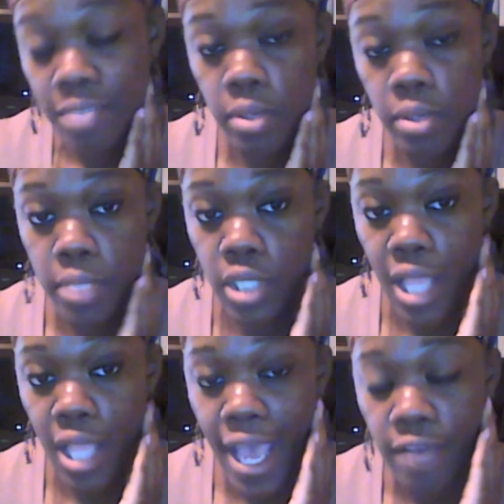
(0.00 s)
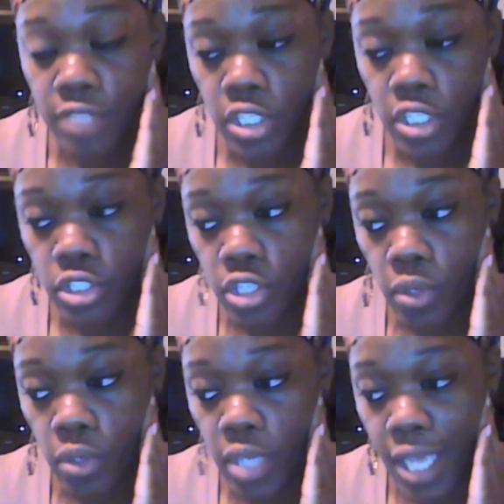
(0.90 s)
pretty much all I have to
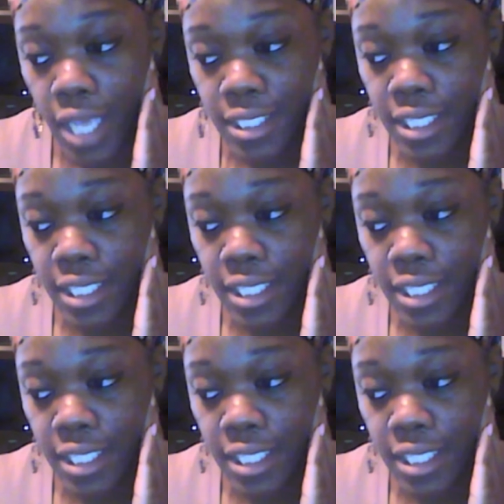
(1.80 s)
show you guys.